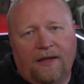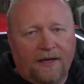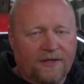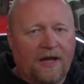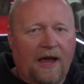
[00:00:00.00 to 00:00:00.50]

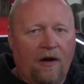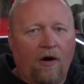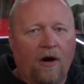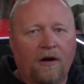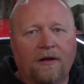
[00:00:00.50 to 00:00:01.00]

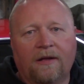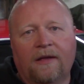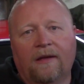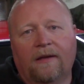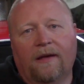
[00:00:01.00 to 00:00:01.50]
ESIR.
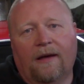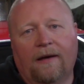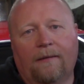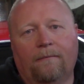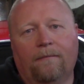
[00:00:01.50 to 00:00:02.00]

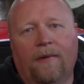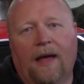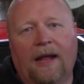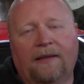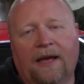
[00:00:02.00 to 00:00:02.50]
Um,
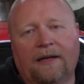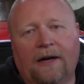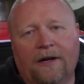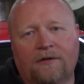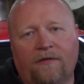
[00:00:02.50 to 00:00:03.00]
I think I
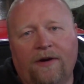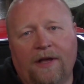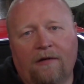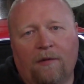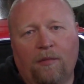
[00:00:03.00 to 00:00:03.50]
did an intro
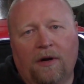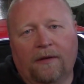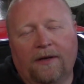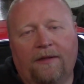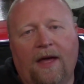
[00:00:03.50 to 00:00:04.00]
video. I'll put a
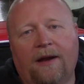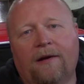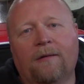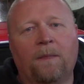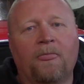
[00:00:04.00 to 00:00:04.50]
link to that
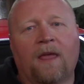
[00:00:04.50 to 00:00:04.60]
here.